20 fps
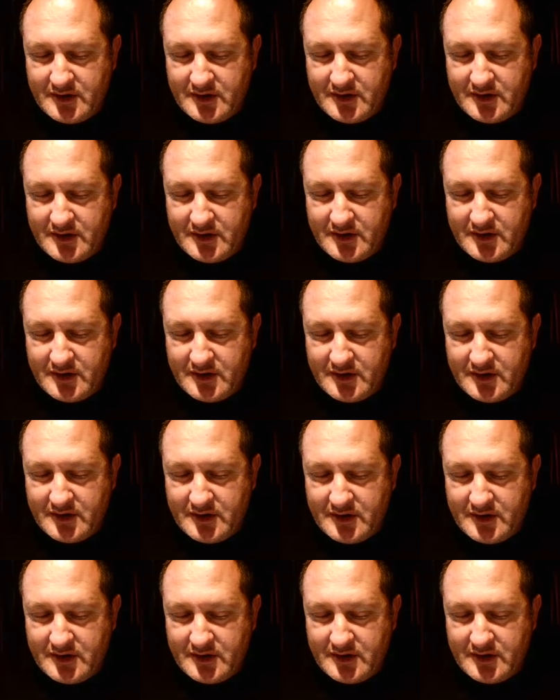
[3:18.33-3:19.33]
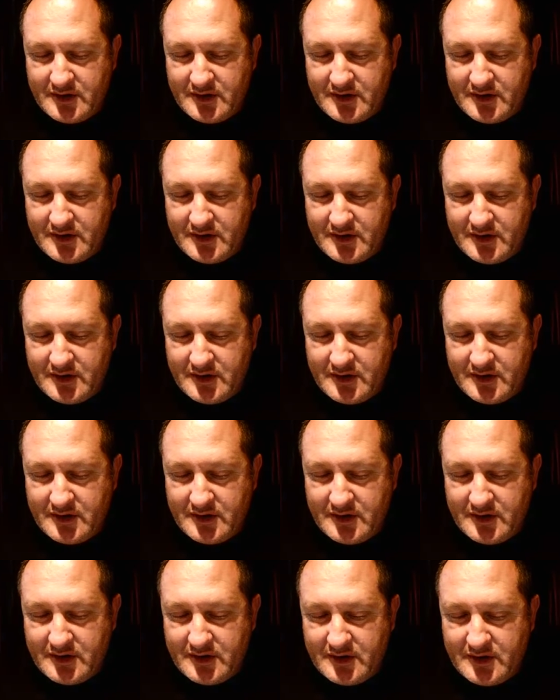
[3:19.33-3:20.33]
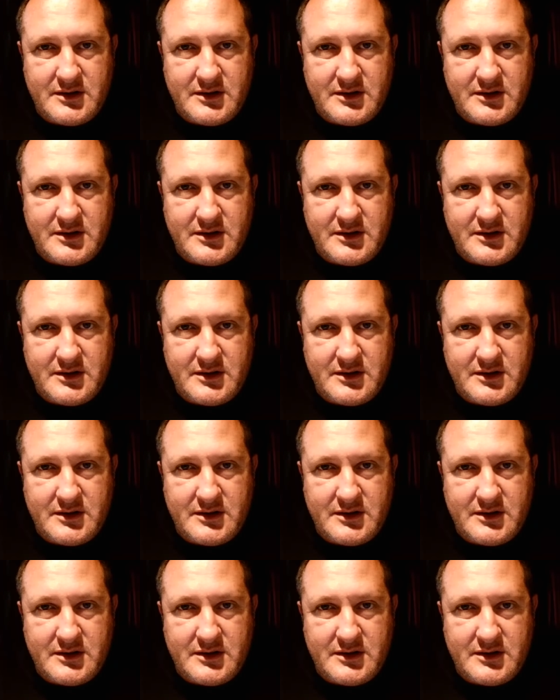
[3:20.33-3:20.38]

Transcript: Okay, but I'll continue with the video in the